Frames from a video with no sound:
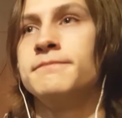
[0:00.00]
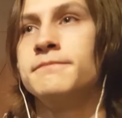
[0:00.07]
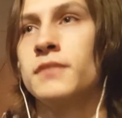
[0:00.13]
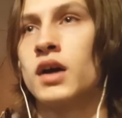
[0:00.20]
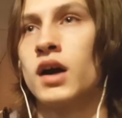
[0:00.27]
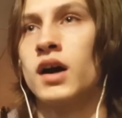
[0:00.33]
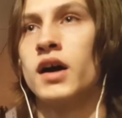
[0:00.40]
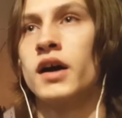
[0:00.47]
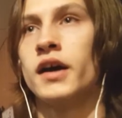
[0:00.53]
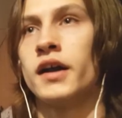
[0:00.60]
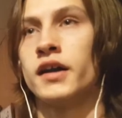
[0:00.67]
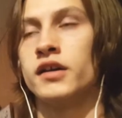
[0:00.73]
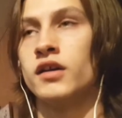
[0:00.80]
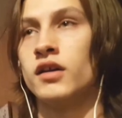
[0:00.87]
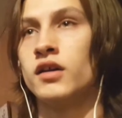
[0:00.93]
okay,
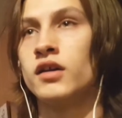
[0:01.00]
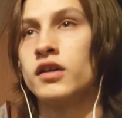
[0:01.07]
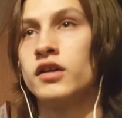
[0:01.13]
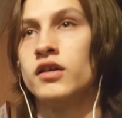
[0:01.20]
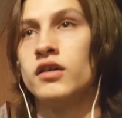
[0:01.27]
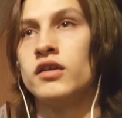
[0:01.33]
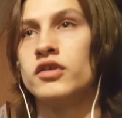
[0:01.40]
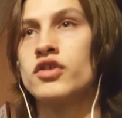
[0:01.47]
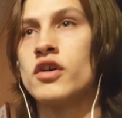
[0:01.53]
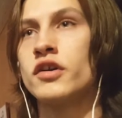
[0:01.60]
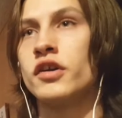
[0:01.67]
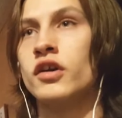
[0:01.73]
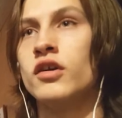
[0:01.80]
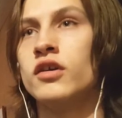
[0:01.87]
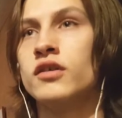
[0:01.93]
and you, you
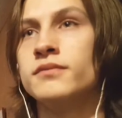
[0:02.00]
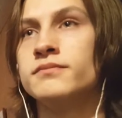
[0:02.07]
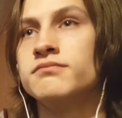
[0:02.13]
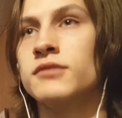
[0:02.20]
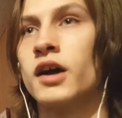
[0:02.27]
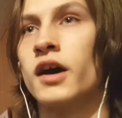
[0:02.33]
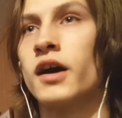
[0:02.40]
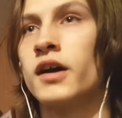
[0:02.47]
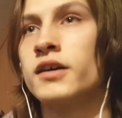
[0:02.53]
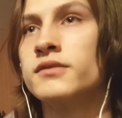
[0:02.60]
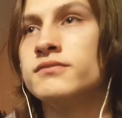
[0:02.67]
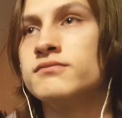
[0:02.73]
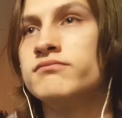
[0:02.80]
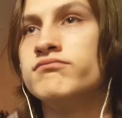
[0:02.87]
shouldn't do them, okay?